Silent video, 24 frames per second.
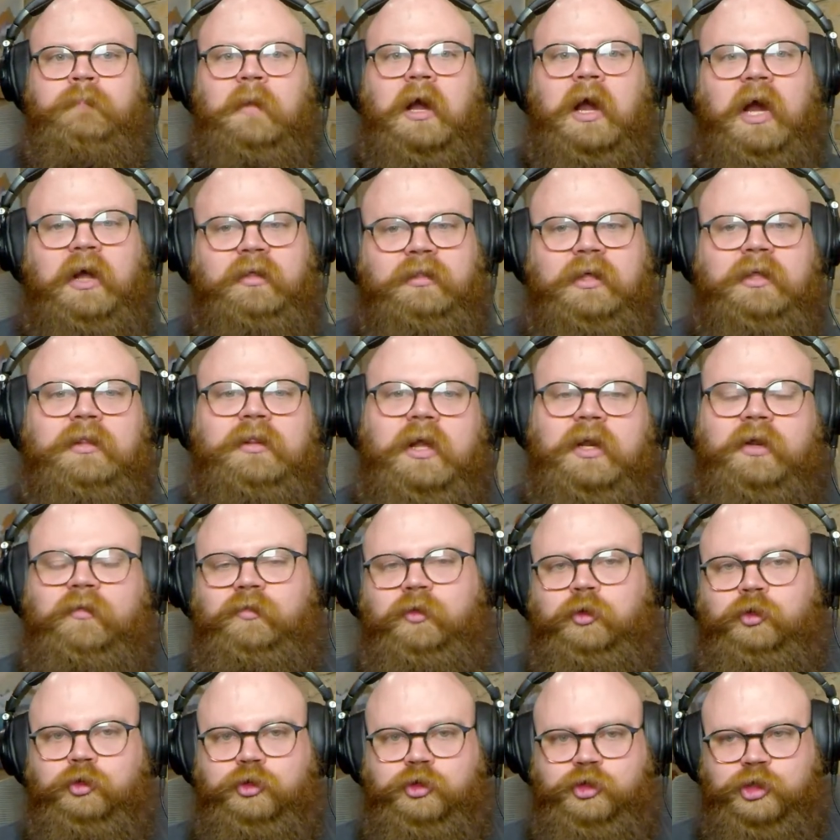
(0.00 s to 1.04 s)
I think that if
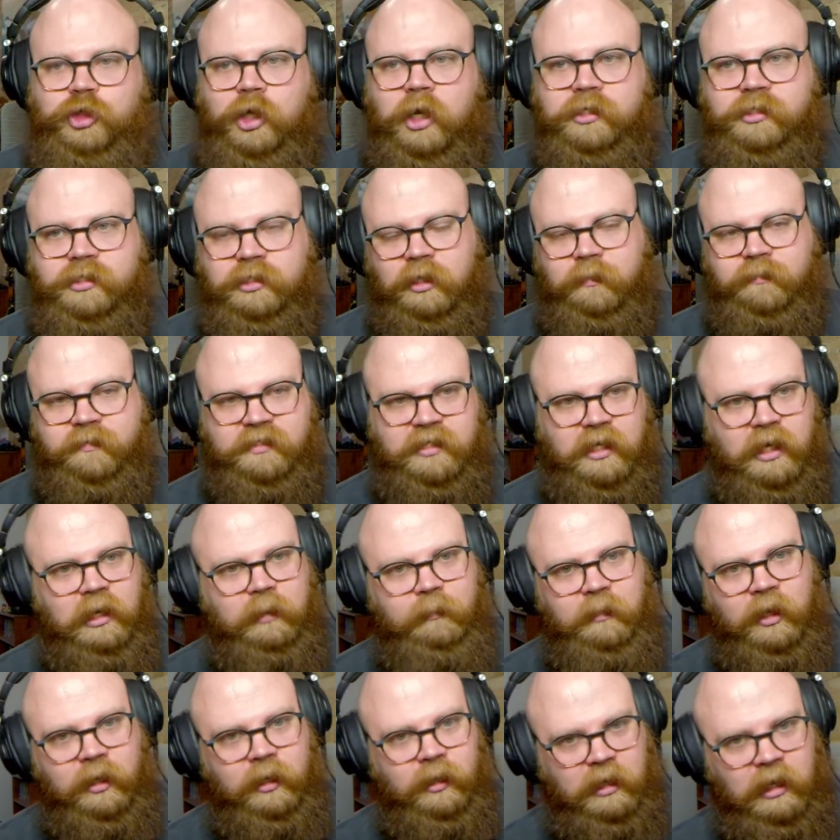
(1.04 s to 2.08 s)
you're just upset
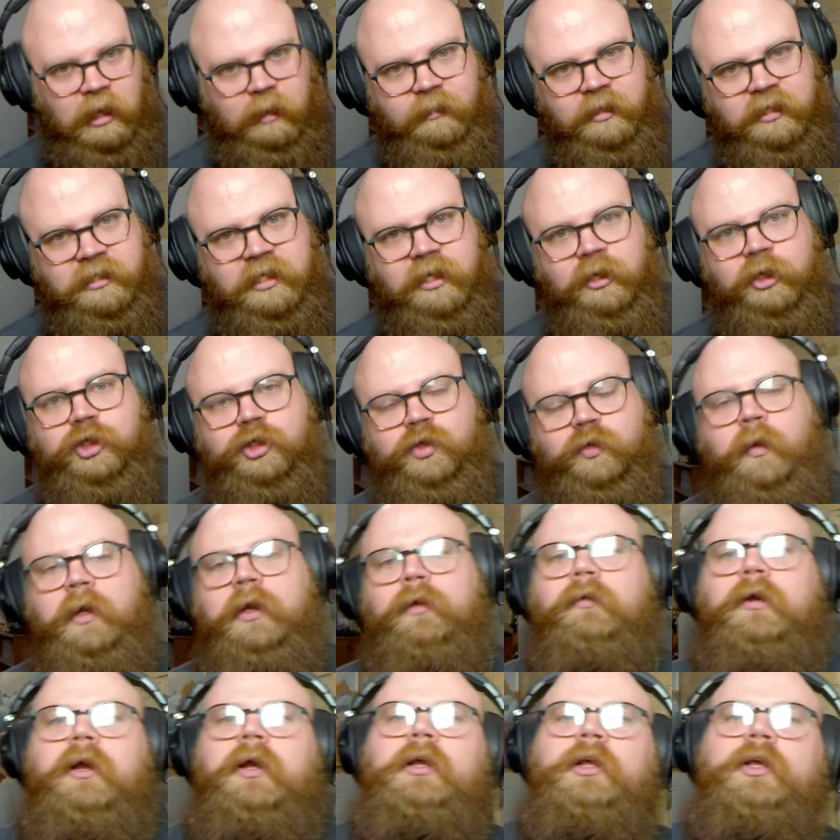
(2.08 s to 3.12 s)
about a commentator's
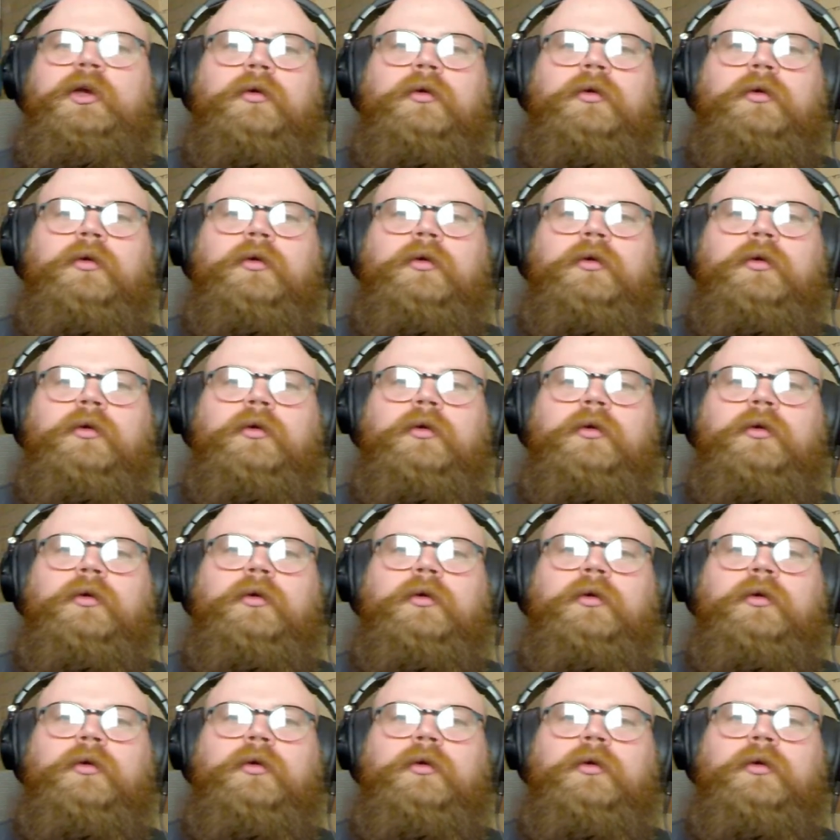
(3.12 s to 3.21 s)
win rate,